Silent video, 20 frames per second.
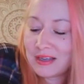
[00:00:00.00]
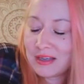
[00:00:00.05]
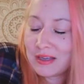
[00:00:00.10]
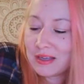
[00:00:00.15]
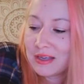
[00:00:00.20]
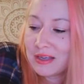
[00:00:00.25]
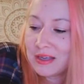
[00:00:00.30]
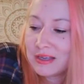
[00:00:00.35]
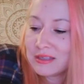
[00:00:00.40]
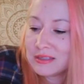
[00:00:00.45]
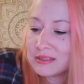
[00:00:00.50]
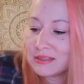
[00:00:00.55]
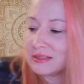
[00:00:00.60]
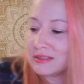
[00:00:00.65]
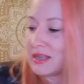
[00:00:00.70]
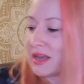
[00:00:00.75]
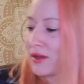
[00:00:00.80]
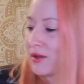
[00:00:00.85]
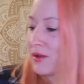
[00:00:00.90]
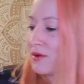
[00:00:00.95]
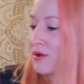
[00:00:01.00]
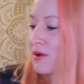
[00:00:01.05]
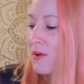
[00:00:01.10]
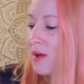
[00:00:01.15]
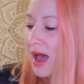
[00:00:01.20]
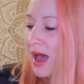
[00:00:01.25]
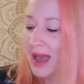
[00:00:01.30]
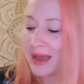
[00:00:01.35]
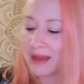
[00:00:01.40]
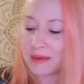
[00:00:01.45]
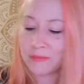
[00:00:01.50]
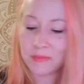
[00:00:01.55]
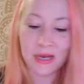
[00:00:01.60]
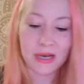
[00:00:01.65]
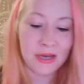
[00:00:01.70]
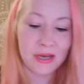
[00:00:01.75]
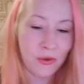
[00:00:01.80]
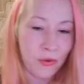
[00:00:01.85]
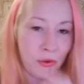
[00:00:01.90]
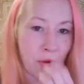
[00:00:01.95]
So I am going to
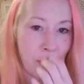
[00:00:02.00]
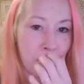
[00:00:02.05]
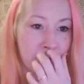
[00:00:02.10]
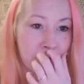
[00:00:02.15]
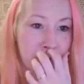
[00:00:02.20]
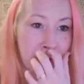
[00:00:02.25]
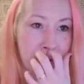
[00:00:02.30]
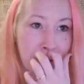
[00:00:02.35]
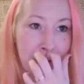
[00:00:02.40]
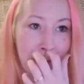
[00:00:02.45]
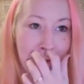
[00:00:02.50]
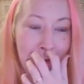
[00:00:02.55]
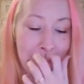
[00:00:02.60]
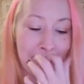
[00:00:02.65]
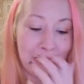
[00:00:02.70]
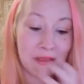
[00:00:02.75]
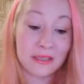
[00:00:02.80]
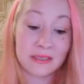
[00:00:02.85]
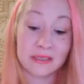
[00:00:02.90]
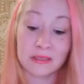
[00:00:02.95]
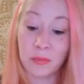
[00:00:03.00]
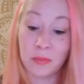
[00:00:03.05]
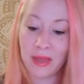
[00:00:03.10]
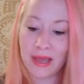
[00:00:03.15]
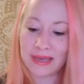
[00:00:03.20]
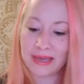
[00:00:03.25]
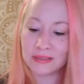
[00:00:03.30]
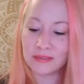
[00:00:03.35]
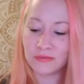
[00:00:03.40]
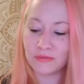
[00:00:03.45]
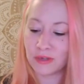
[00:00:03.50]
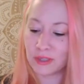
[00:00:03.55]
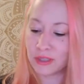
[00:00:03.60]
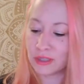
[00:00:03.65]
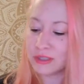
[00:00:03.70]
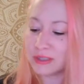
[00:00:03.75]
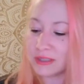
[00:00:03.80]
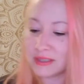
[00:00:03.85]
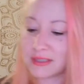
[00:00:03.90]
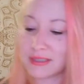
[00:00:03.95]
go over the supplies
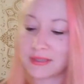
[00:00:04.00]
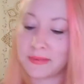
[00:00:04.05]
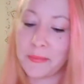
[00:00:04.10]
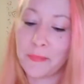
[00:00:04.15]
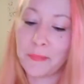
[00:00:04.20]
first.